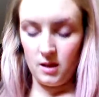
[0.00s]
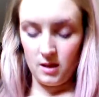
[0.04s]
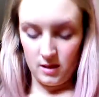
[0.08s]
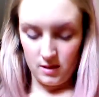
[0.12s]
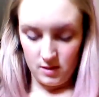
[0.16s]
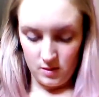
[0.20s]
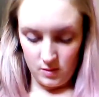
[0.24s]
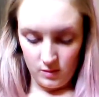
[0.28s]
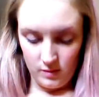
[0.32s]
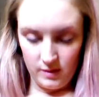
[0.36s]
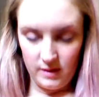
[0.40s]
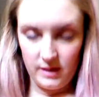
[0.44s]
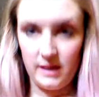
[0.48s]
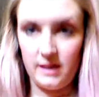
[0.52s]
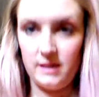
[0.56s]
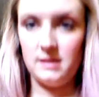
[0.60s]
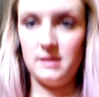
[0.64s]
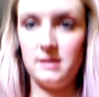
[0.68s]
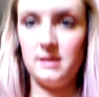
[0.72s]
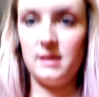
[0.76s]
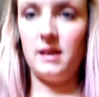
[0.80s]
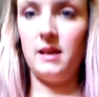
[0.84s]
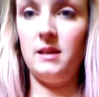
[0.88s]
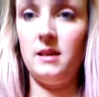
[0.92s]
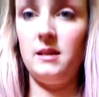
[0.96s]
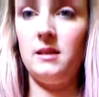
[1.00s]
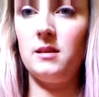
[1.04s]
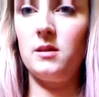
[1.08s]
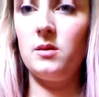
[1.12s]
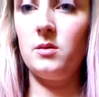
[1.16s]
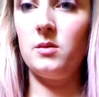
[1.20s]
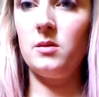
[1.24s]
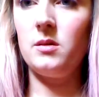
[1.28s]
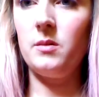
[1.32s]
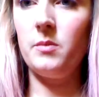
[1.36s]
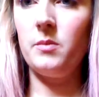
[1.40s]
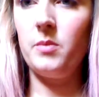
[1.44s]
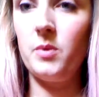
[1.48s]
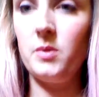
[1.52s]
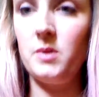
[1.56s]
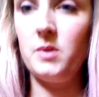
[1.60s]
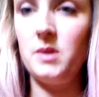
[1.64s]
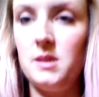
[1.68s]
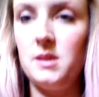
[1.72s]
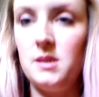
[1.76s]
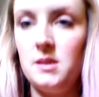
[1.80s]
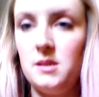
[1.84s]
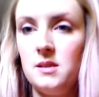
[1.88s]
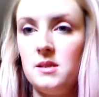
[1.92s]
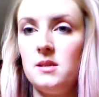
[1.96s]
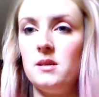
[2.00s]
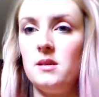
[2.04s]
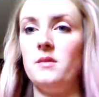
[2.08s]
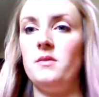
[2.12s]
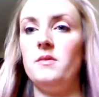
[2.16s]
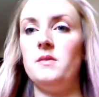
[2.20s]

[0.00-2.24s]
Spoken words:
It's all elasticated across the bodice and stuff.